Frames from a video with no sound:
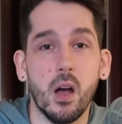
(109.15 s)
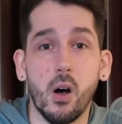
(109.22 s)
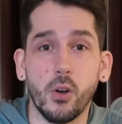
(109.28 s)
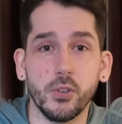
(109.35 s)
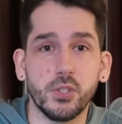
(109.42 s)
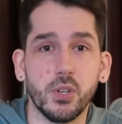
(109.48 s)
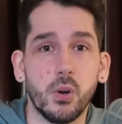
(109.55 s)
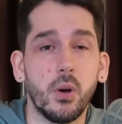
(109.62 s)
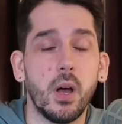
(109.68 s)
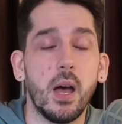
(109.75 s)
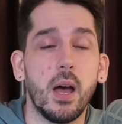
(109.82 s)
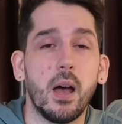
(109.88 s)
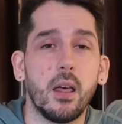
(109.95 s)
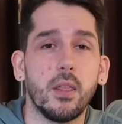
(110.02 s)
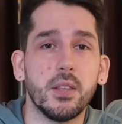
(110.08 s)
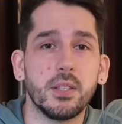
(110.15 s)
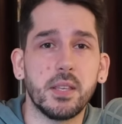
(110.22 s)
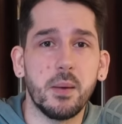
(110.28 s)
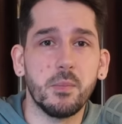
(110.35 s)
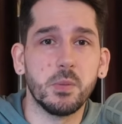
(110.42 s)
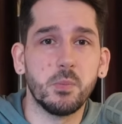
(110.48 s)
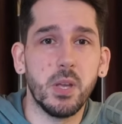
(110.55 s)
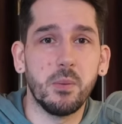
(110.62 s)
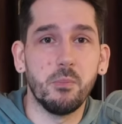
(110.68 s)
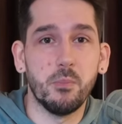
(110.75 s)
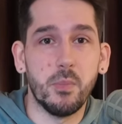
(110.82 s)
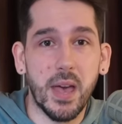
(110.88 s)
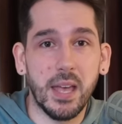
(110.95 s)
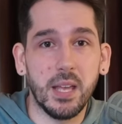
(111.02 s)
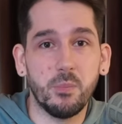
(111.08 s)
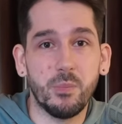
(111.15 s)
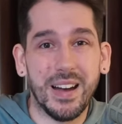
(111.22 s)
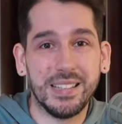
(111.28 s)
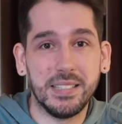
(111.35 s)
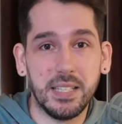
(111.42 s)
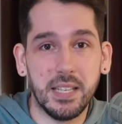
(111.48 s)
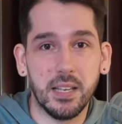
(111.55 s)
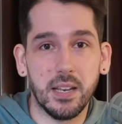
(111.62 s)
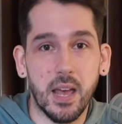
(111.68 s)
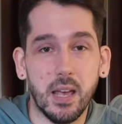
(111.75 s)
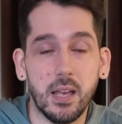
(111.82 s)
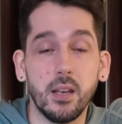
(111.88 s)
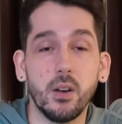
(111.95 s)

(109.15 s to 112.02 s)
Also, this game is being made by DeNA,